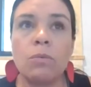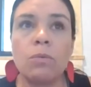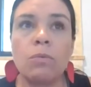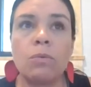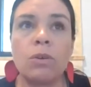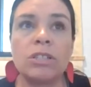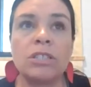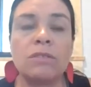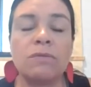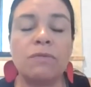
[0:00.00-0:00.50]

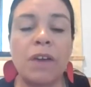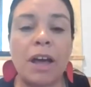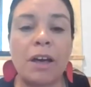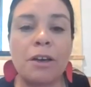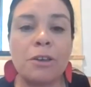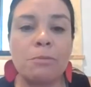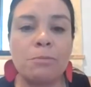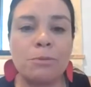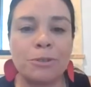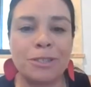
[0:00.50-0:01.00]
what's
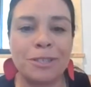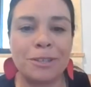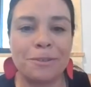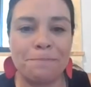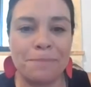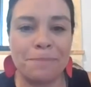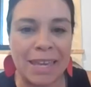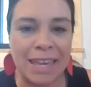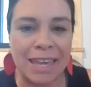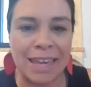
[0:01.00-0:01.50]
valuable to
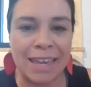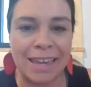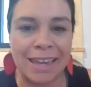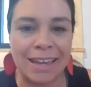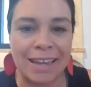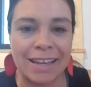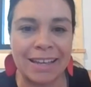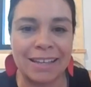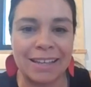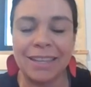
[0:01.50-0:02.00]

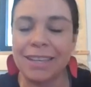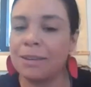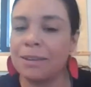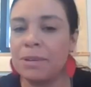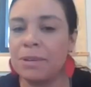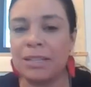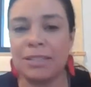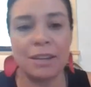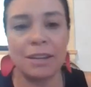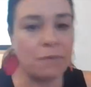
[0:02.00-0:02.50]
me is going to
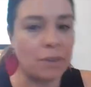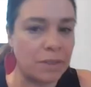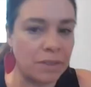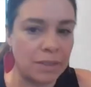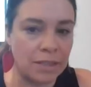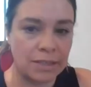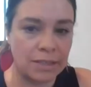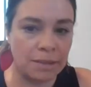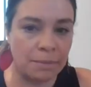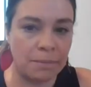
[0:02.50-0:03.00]
be different
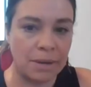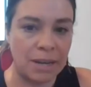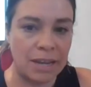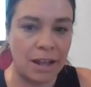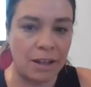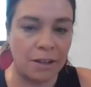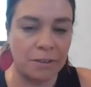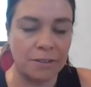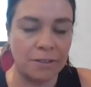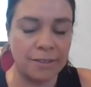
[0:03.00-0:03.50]
than somebody
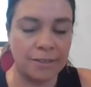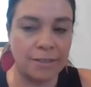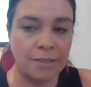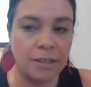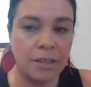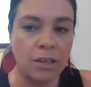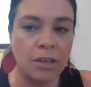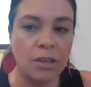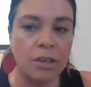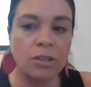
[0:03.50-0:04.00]
else.
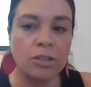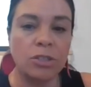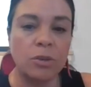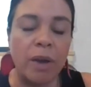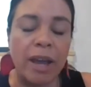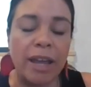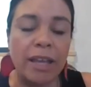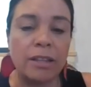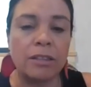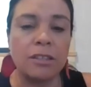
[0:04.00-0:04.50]
So
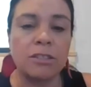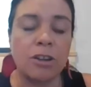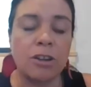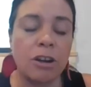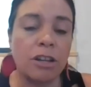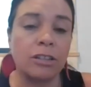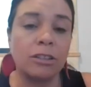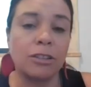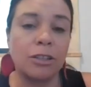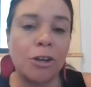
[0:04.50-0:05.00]
I
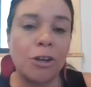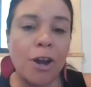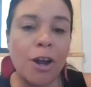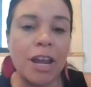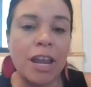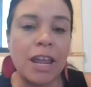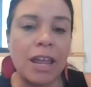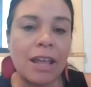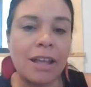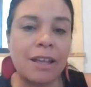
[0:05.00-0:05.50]
started
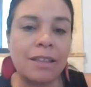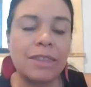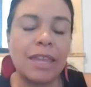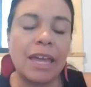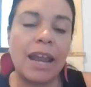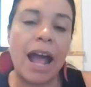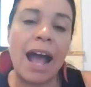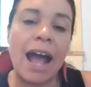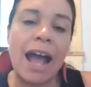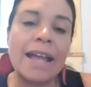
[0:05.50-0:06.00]
learning
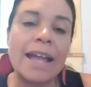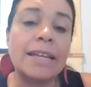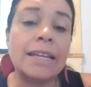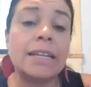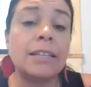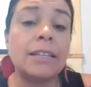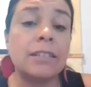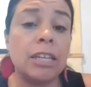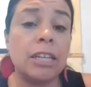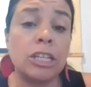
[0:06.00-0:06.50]
that I need
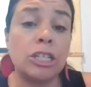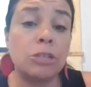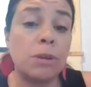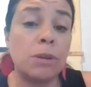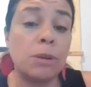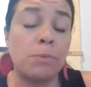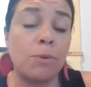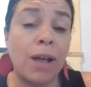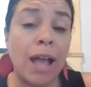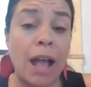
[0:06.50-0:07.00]
to teach
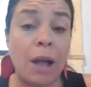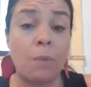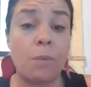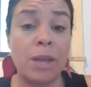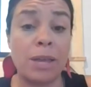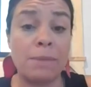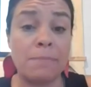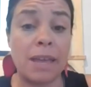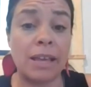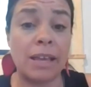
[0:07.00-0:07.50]
people how
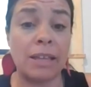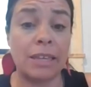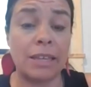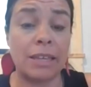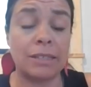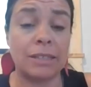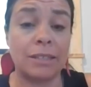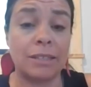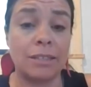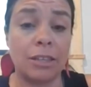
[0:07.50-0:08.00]
we make
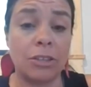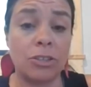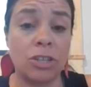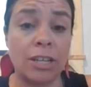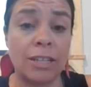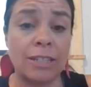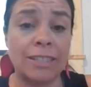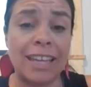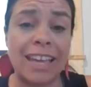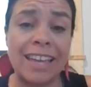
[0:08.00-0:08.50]
these
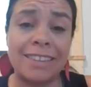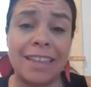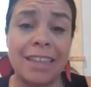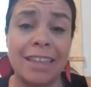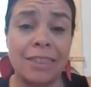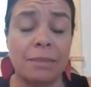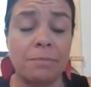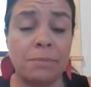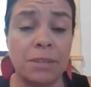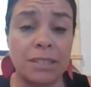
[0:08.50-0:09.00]
decisions and
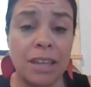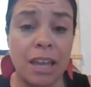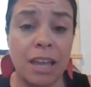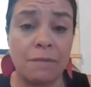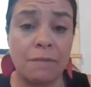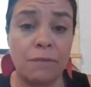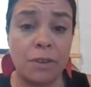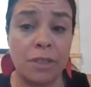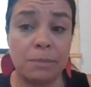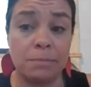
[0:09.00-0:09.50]
let them
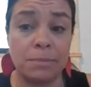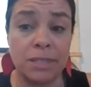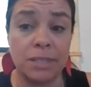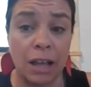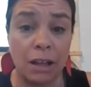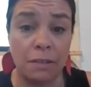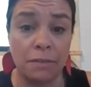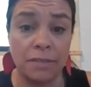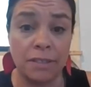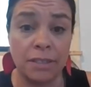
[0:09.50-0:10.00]
decide for
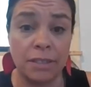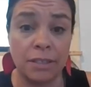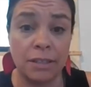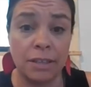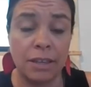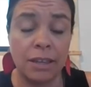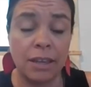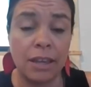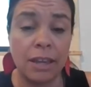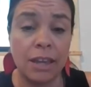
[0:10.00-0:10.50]
themselves.
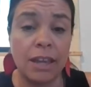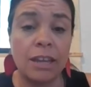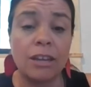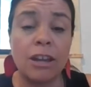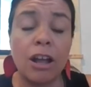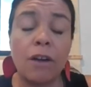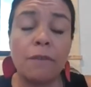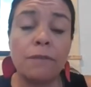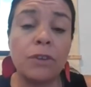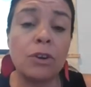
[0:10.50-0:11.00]

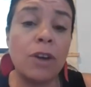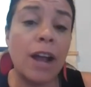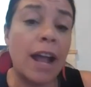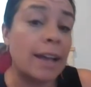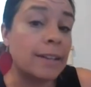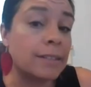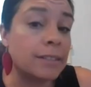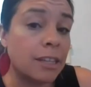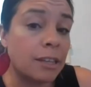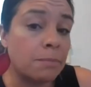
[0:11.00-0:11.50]
Now, if you're
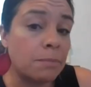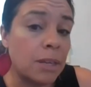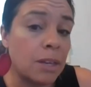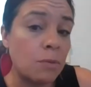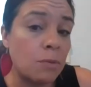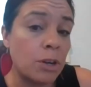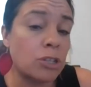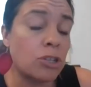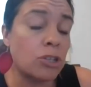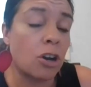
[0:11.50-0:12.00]
asking me
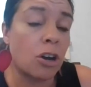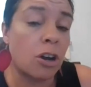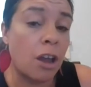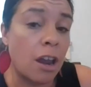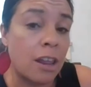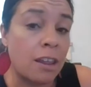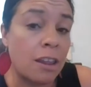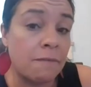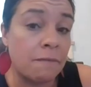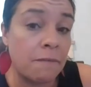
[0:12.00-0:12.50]
return
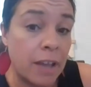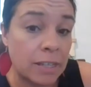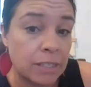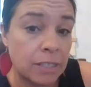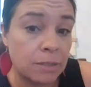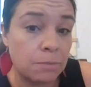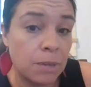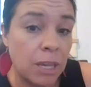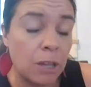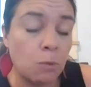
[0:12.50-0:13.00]
on
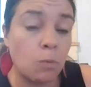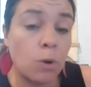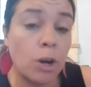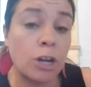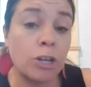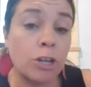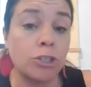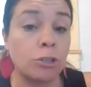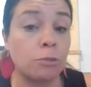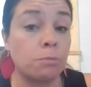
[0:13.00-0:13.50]
investment,
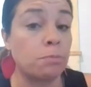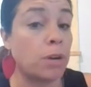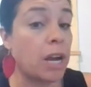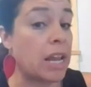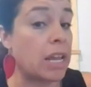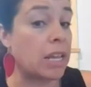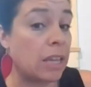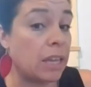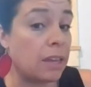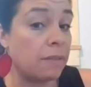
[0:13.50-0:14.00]
where's your
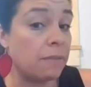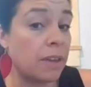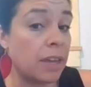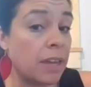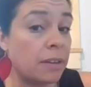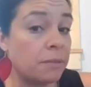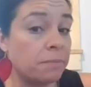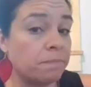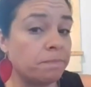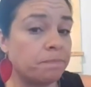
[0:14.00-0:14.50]
break
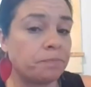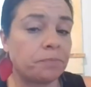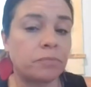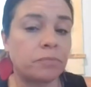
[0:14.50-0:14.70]
even?